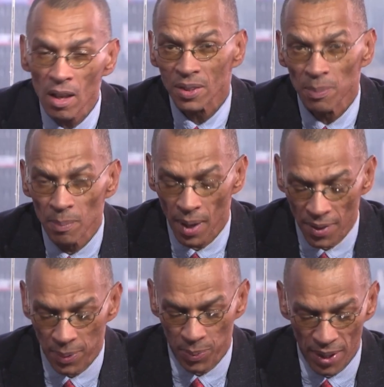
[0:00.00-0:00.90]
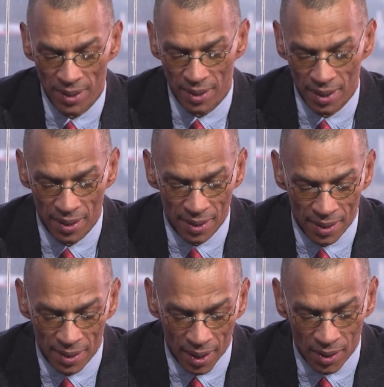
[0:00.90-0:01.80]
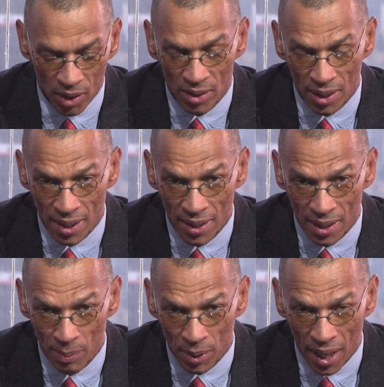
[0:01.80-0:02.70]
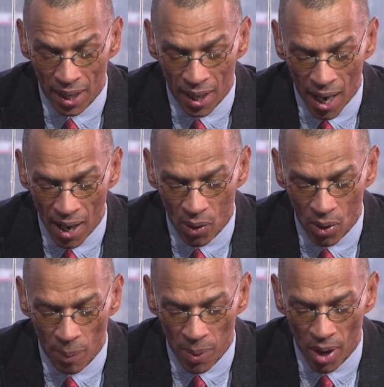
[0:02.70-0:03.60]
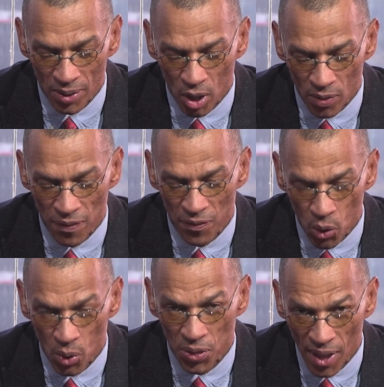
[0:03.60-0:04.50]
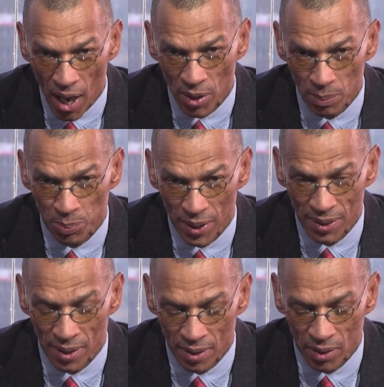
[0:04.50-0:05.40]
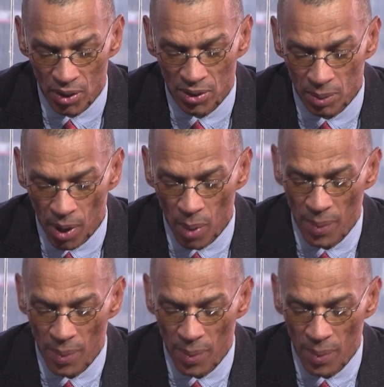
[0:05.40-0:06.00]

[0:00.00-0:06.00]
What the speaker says: month, President Dr. Idi Mnangagwa pardoned over 4,000 prisoners across Zimbabwe,